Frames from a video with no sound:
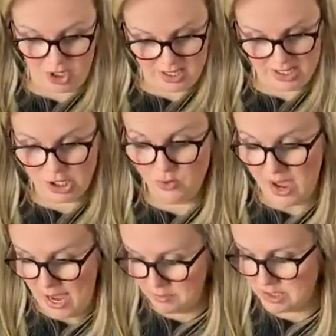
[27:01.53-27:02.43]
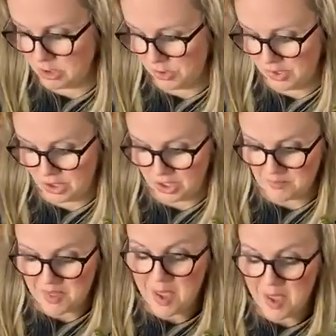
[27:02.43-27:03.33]
garland. You absolutely
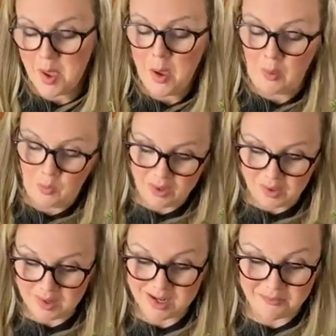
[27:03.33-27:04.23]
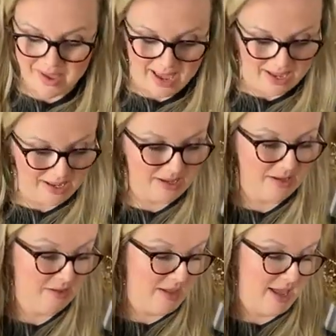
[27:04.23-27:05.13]
could. We're going to make
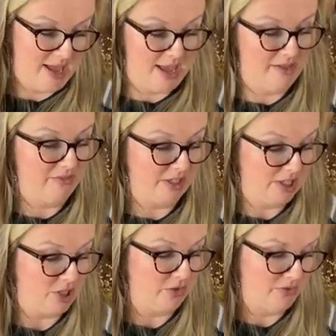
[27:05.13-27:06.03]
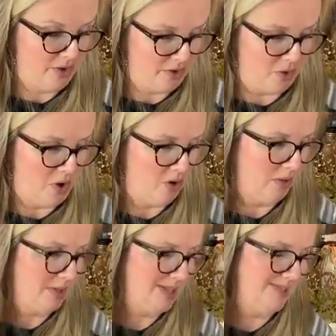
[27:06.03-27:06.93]
a vintage photo
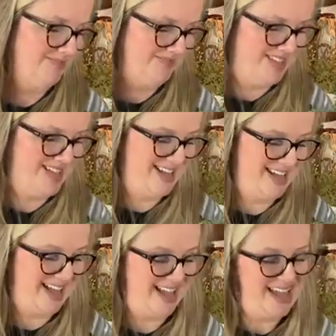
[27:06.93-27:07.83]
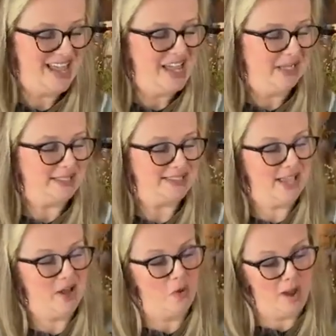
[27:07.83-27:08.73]
garland.
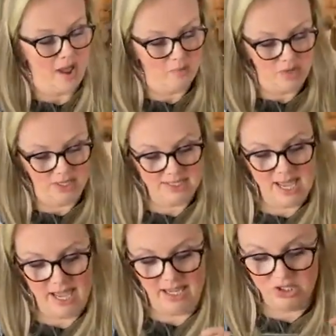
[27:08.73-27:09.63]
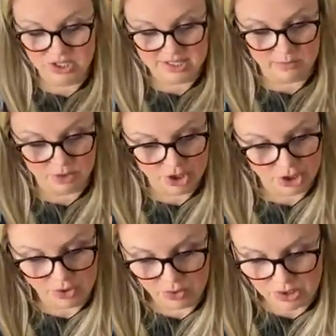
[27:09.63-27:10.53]
So I'm going to take just some
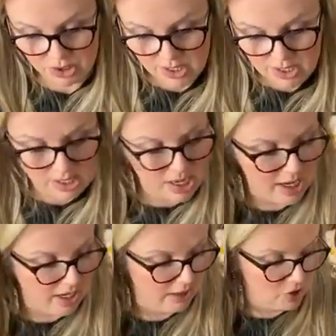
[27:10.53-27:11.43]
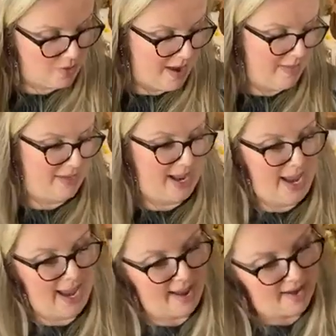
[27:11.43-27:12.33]
jute twine that
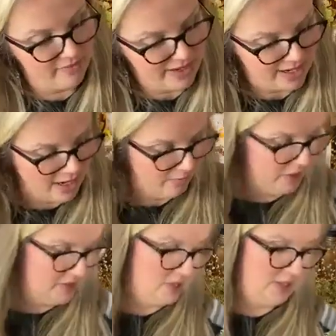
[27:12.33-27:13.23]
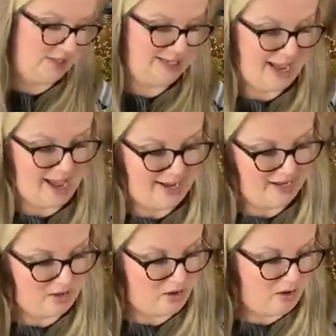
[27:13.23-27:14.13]
I have, and I'm just going to
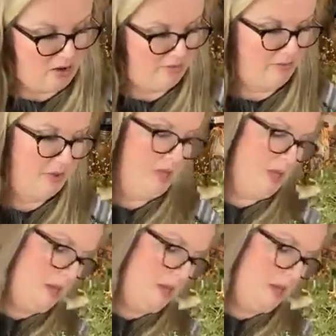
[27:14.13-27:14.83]
tie it off